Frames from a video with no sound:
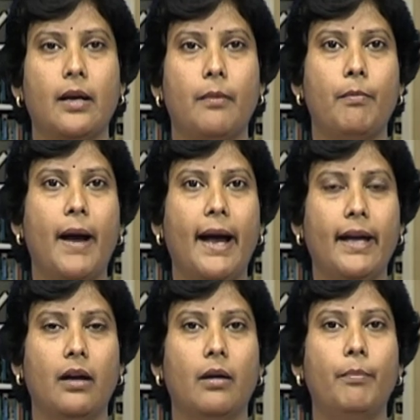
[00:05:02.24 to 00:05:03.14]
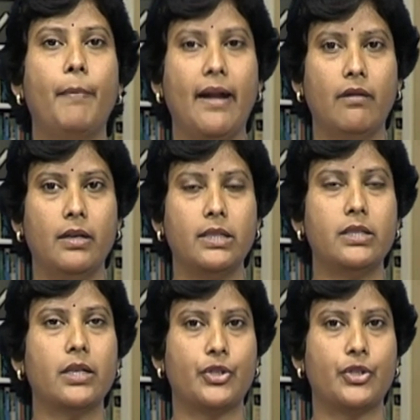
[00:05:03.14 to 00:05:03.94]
by a paralytic